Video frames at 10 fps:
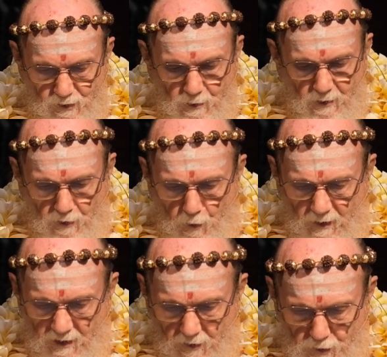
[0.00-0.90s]
You are
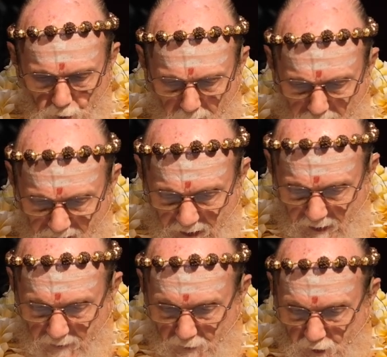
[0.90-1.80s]
aware, you are
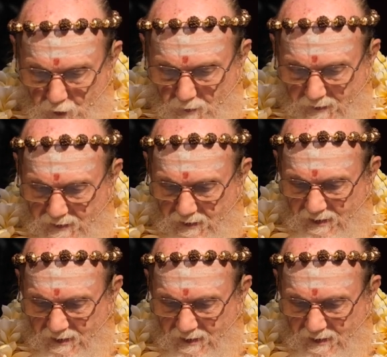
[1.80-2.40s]
alive, and you are in